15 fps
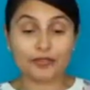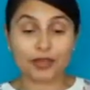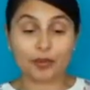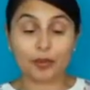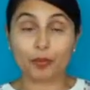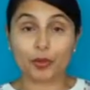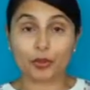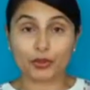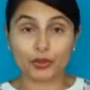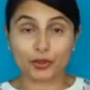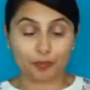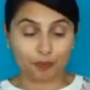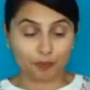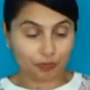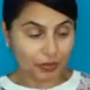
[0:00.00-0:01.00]
at the
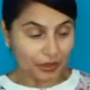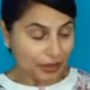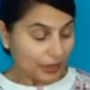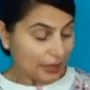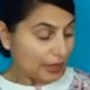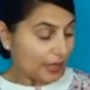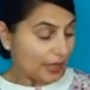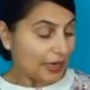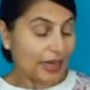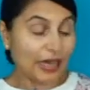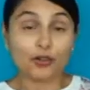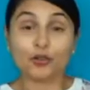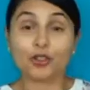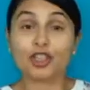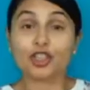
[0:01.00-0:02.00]
bottom. Now